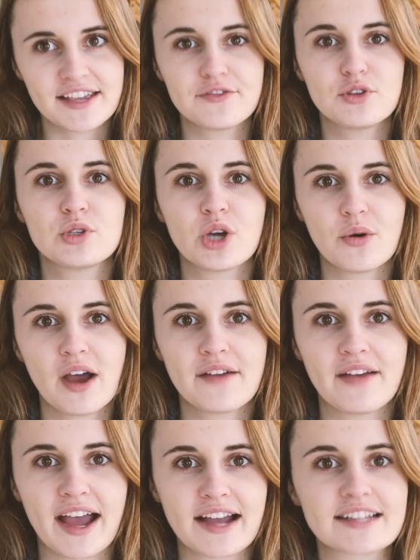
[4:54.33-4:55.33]
if you don't
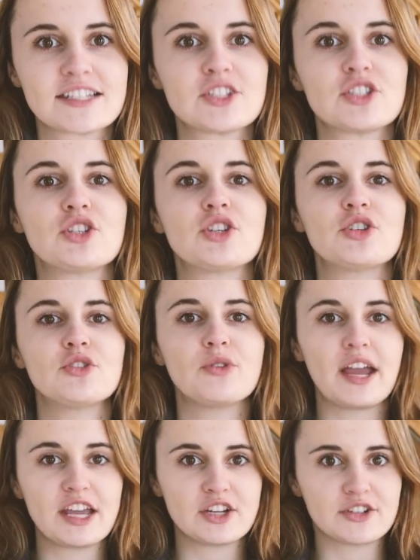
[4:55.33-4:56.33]
have access to
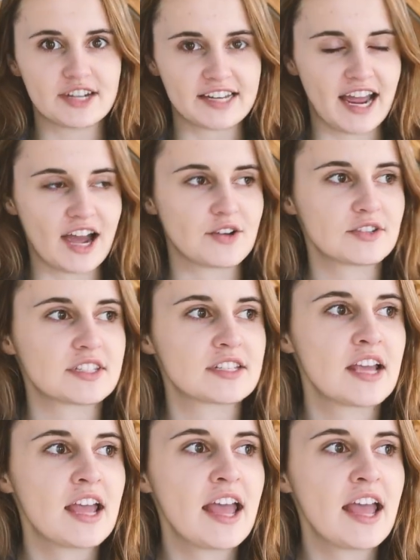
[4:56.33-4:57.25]
a greenhouse.